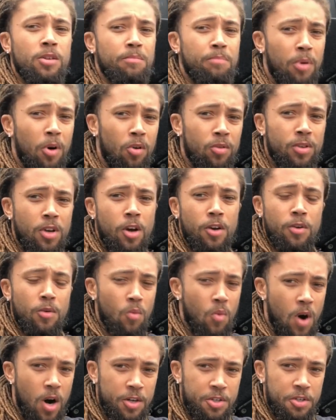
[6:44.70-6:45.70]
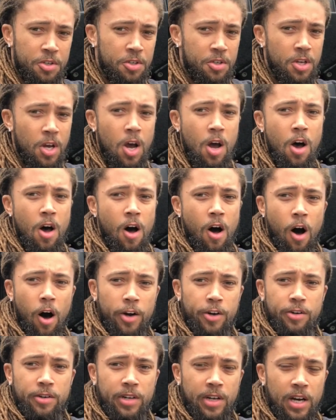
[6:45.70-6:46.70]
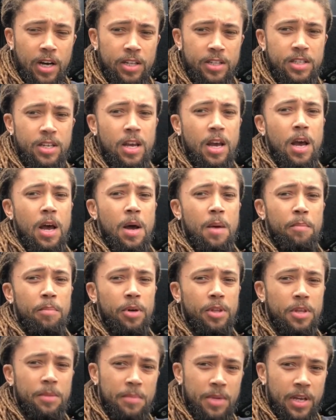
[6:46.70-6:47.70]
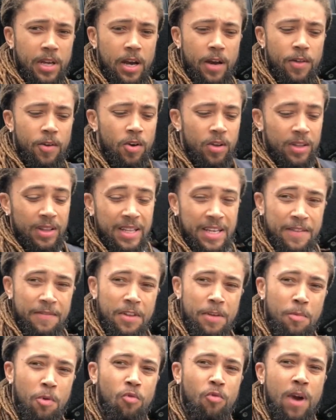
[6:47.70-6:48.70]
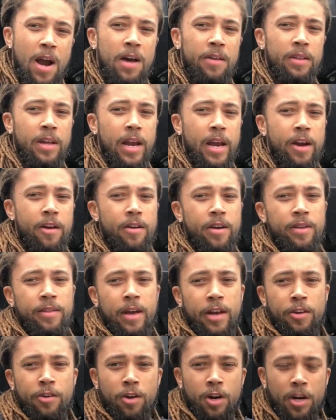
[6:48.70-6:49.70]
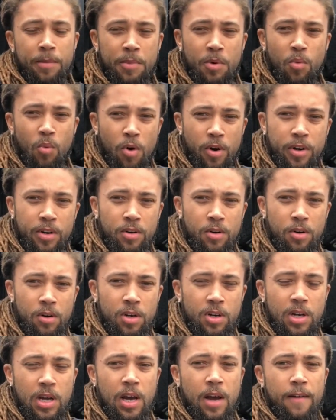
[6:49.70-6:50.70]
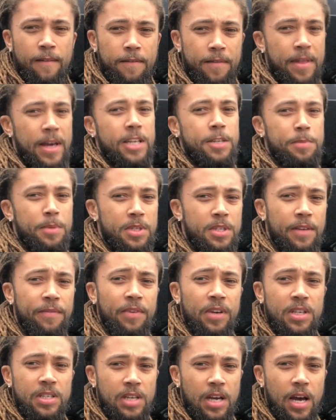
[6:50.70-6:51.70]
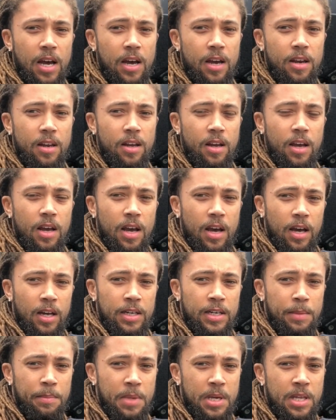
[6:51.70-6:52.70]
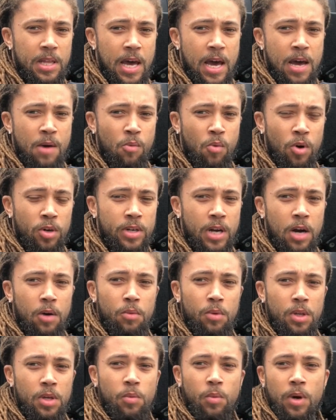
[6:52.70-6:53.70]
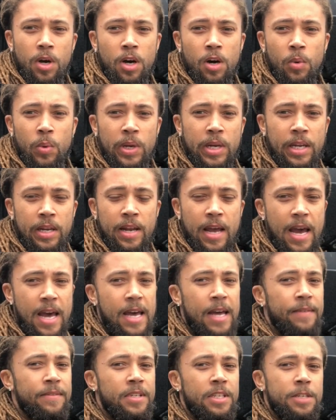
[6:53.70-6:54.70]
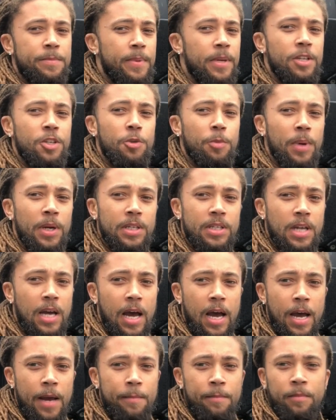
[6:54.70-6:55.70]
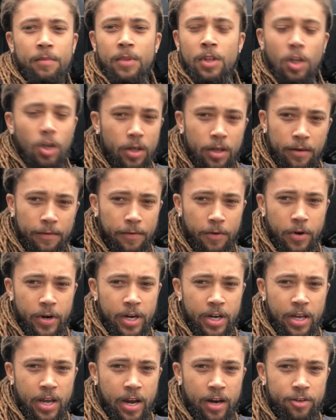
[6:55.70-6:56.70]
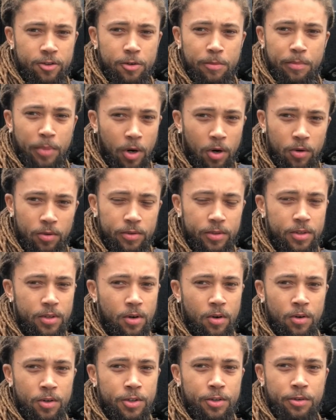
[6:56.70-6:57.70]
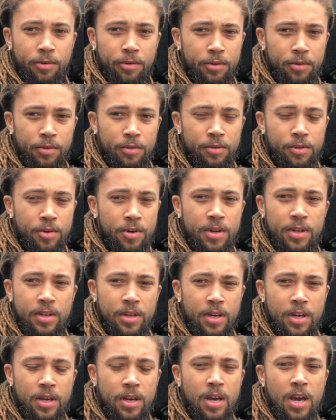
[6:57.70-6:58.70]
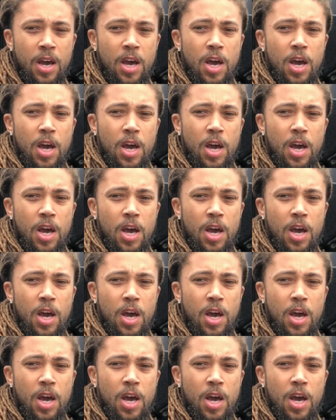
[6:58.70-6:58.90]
your bolts, all your washers, all your nuts, put them together and leave them around the area that you're gonna be working on for that specific side. To me, that worked out really well. We didn't have to spend too much time looking for any extra bolts or screws or anything.